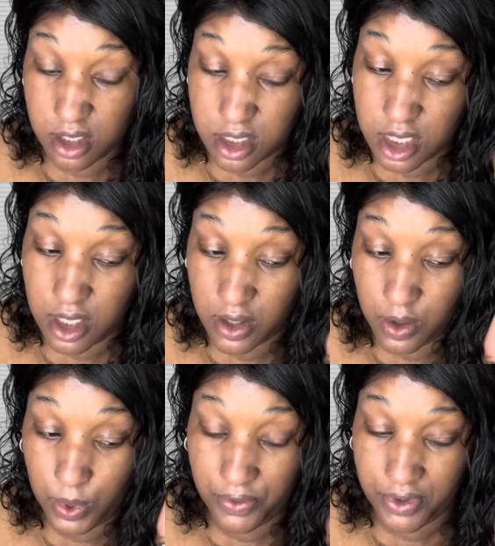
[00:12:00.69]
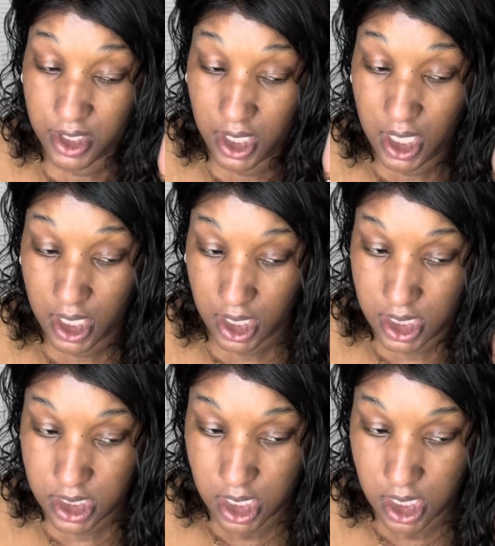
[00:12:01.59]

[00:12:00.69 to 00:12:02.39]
Just sit down and wait for the day, I guess.